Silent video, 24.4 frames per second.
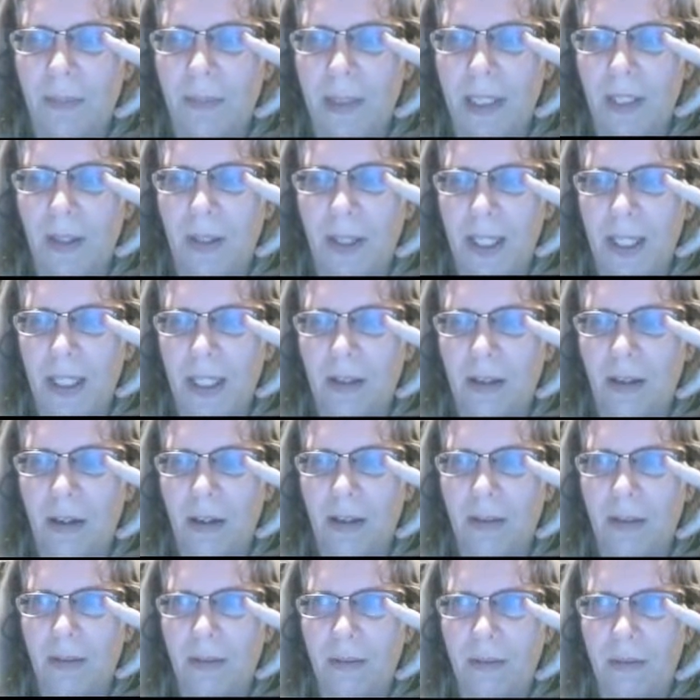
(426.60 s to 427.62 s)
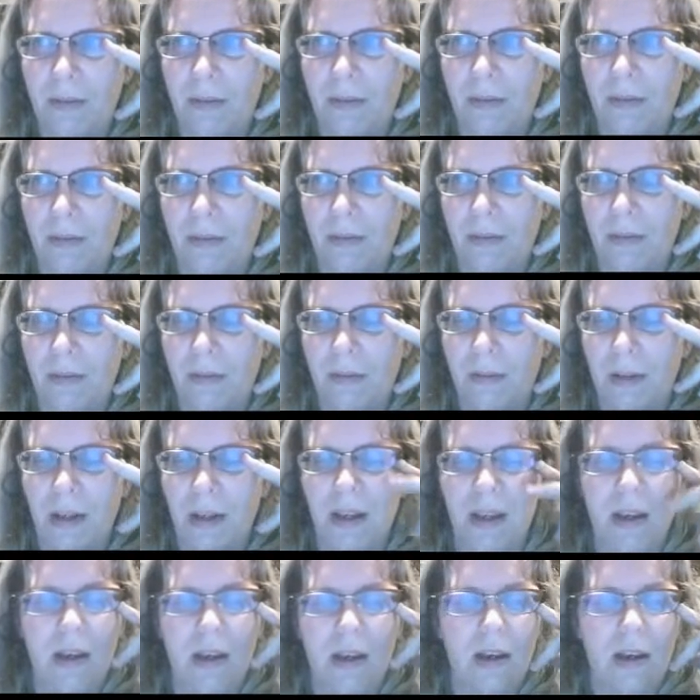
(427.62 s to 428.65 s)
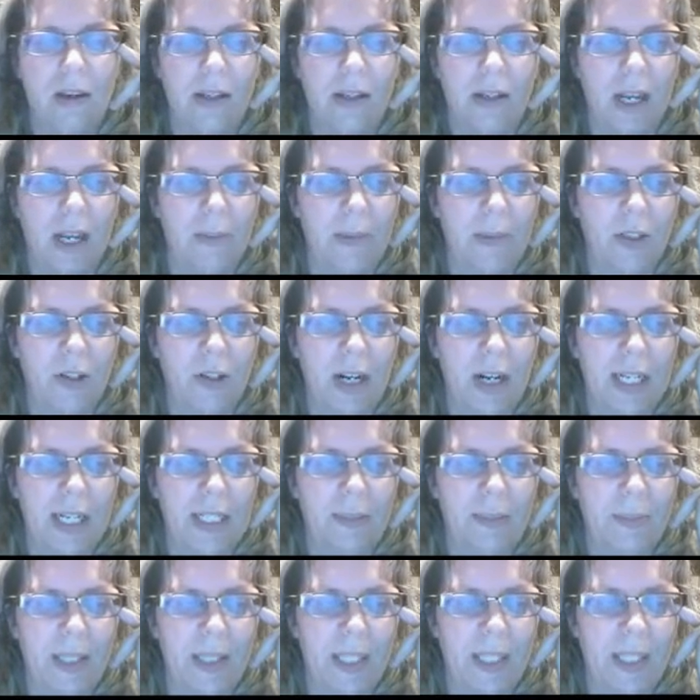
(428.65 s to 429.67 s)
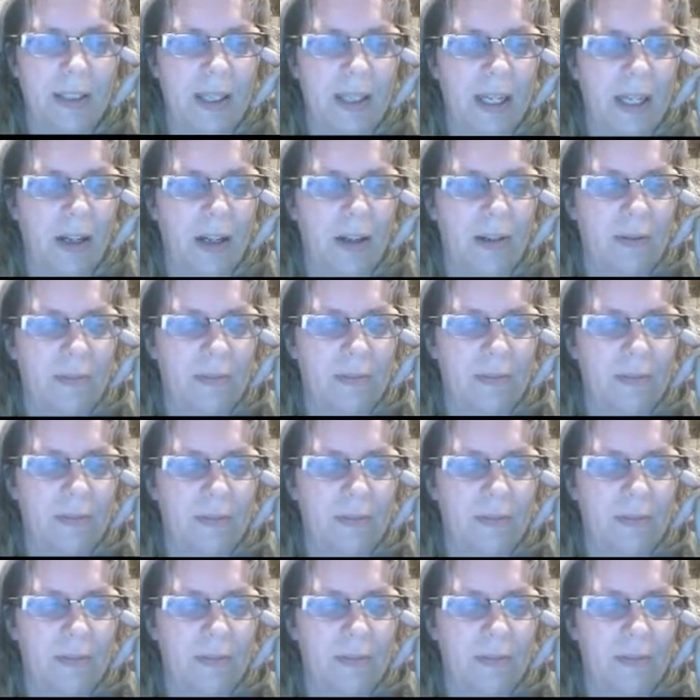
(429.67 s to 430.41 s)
let me click on. Okay, I'm going to try something. Hang on.